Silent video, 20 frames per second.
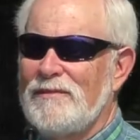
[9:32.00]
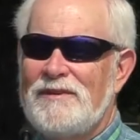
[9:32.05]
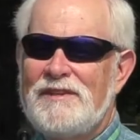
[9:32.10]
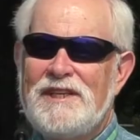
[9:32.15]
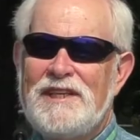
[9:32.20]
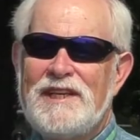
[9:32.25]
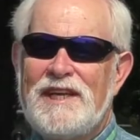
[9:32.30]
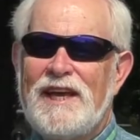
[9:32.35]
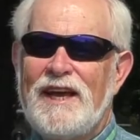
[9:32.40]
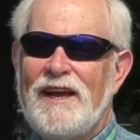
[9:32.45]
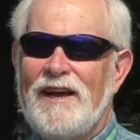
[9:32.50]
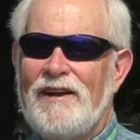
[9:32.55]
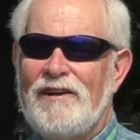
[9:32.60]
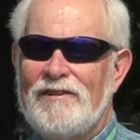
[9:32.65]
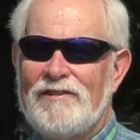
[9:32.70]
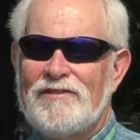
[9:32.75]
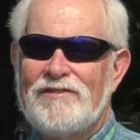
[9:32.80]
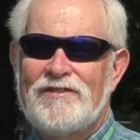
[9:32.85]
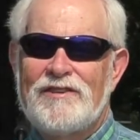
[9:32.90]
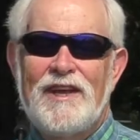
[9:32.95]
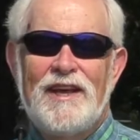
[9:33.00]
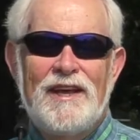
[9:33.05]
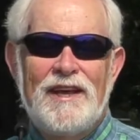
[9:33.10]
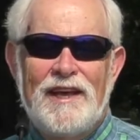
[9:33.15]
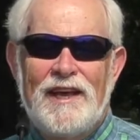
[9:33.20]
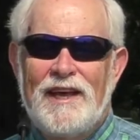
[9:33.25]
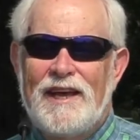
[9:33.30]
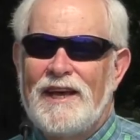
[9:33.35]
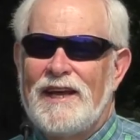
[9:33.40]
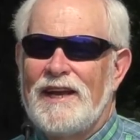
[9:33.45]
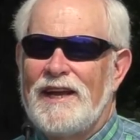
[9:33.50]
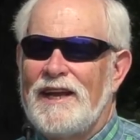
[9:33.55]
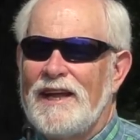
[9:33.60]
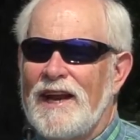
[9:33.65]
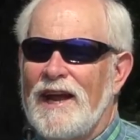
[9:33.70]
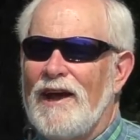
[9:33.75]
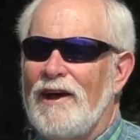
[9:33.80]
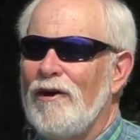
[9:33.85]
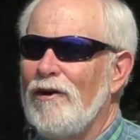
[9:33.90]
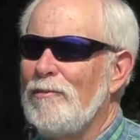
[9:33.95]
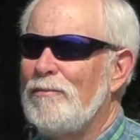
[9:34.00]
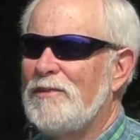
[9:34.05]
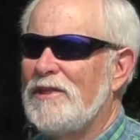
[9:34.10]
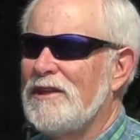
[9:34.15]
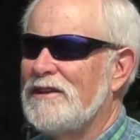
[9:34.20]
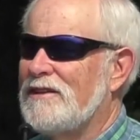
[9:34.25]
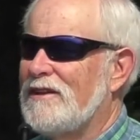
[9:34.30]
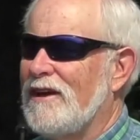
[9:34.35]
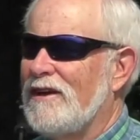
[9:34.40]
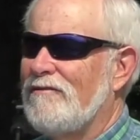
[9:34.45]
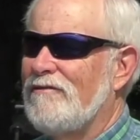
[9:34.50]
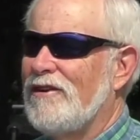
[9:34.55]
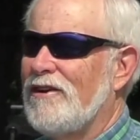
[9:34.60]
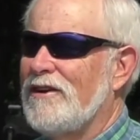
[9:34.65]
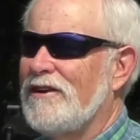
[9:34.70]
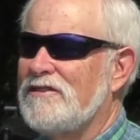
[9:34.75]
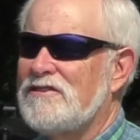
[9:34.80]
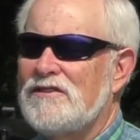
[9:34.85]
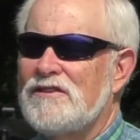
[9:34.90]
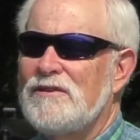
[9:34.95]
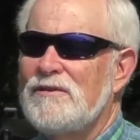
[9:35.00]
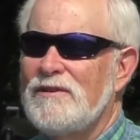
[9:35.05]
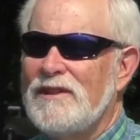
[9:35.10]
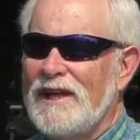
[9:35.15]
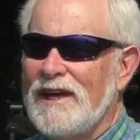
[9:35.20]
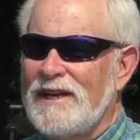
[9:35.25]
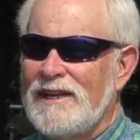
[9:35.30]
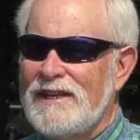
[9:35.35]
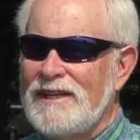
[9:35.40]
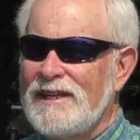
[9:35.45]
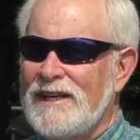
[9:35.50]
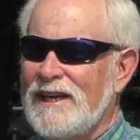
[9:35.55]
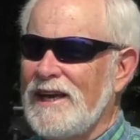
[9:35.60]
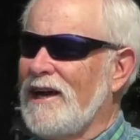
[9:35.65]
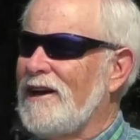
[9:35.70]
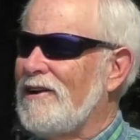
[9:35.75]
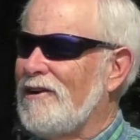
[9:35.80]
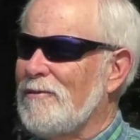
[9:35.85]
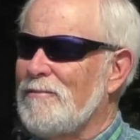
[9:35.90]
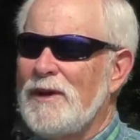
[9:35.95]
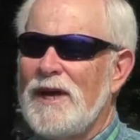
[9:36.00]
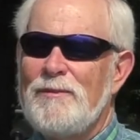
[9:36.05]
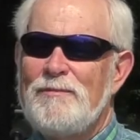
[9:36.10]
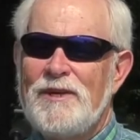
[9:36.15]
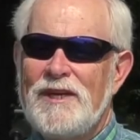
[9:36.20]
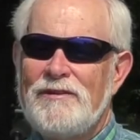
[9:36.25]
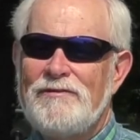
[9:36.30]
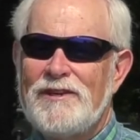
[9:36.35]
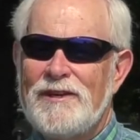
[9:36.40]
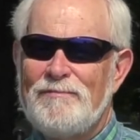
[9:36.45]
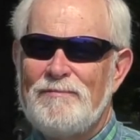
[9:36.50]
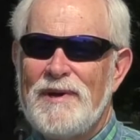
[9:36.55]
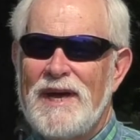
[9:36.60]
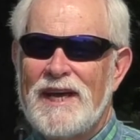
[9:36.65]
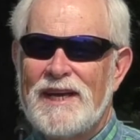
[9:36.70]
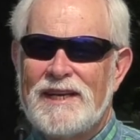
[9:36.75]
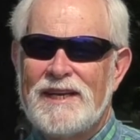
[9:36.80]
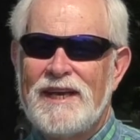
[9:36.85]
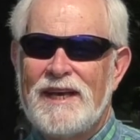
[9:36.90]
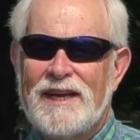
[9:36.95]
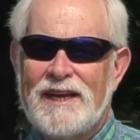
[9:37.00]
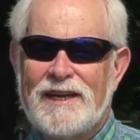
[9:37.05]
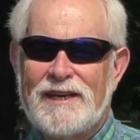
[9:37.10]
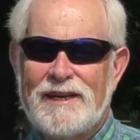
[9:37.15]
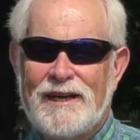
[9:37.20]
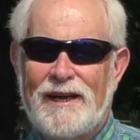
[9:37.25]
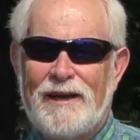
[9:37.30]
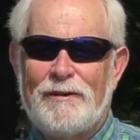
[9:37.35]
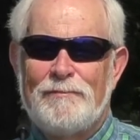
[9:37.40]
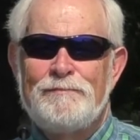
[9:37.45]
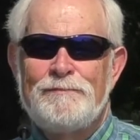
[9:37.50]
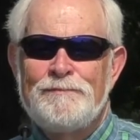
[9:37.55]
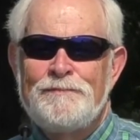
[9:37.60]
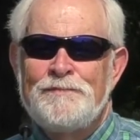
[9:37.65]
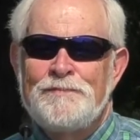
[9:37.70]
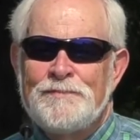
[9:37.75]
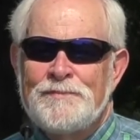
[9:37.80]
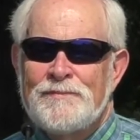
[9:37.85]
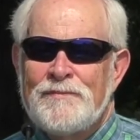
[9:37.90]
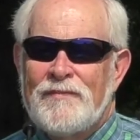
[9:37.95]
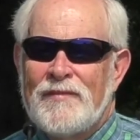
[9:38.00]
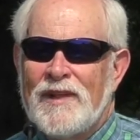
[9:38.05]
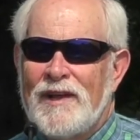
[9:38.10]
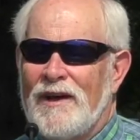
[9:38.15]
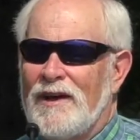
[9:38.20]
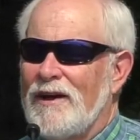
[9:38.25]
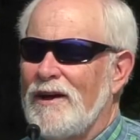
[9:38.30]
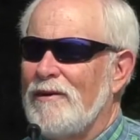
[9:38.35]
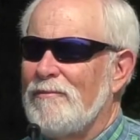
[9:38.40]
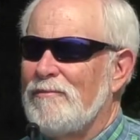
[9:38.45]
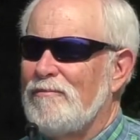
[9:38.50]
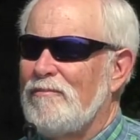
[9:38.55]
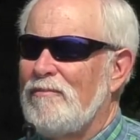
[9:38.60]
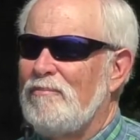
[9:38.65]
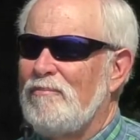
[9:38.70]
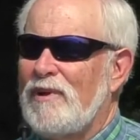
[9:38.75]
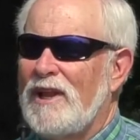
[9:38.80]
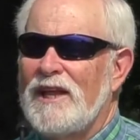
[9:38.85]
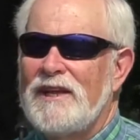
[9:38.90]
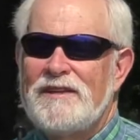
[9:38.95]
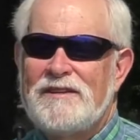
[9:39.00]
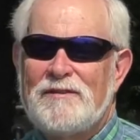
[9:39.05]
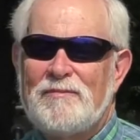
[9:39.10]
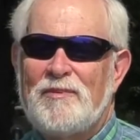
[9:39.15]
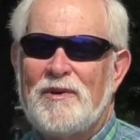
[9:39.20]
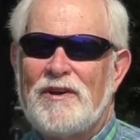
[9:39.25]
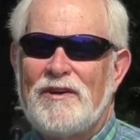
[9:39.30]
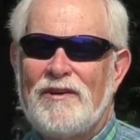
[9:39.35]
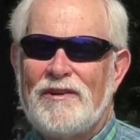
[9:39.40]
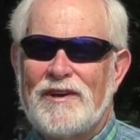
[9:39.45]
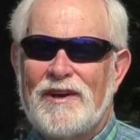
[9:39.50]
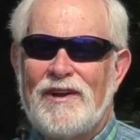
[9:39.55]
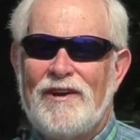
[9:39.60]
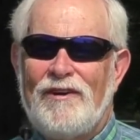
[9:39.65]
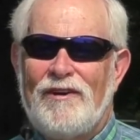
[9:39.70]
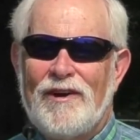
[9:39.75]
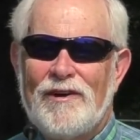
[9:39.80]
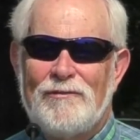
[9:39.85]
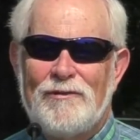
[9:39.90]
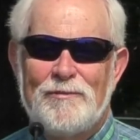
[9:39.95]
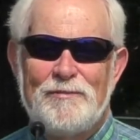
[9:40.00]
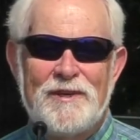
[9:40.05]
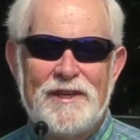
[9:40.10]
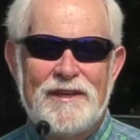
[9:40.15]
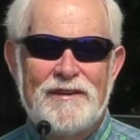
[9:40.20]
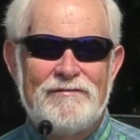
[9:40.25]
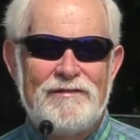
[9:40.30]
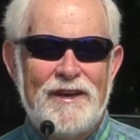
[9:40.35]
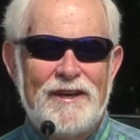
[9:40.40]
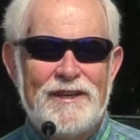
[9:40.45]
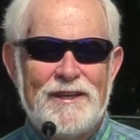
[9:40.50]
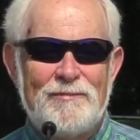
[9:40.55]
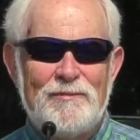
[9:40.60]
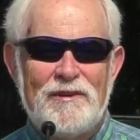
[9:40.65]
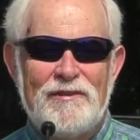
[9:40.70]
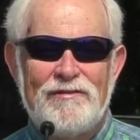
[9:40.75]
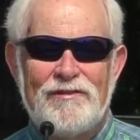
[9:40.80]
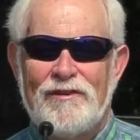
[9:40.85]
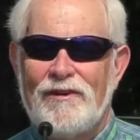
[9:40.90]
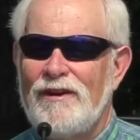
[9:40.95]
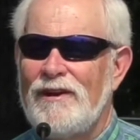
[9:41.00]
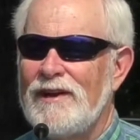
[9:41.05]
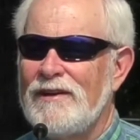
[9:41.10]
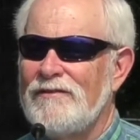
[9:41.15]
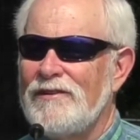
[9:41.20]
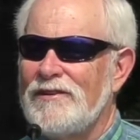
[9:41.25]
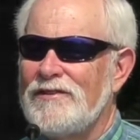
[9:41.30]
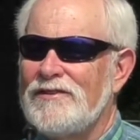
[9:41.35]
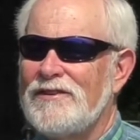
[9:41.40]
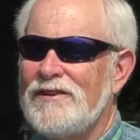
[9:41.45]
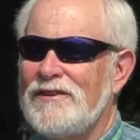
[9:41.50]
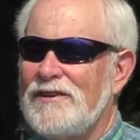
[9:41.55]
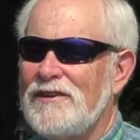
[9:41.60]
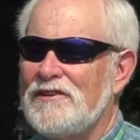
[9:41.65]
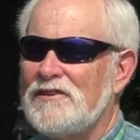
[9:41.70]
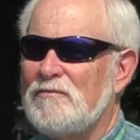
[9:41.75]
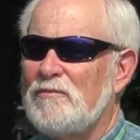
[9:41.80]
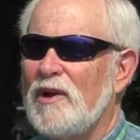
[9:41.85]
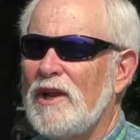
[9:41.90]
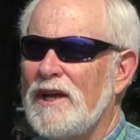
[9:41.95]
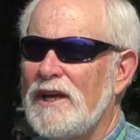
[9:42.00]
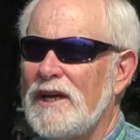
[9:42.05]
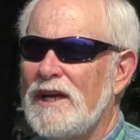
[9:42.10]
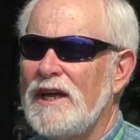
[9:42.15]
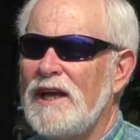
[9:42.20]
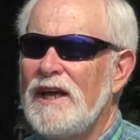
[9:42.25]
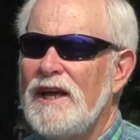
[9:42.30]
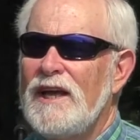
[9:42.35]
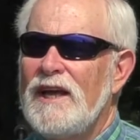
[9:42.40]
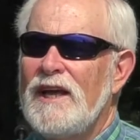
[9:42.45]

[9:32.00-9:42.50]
decals. And, and I hope that uh, very soon that decal or maybe even a magnetic uh, uh, plate to put on the car will be available for all of us to display.